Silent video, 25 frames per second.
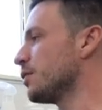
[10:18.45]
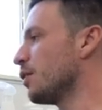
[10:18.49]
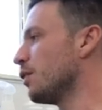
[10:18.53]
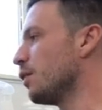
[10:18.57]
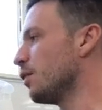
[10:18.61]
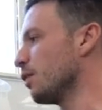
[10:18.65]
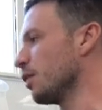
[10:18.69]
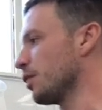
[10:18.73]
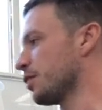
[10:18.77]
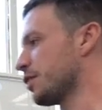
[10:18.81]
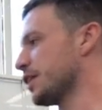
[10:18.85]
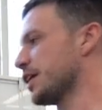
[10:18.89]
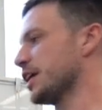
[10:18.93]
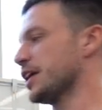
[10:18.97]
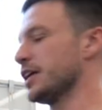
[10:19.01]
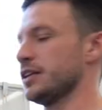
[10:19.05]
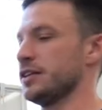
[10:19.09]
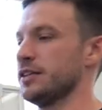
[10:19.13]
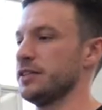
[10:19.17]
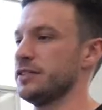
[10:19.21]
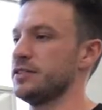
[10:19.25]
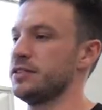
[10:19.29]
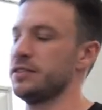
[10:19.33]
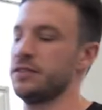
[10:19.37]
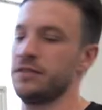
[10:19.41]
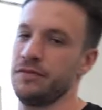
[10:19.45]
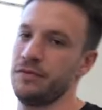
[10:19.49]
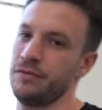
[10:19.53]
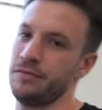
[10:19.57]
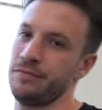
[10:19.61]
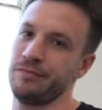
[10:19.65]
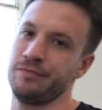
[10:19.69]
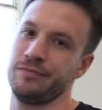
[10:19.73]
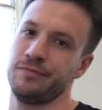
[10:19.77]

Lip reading: whole thing is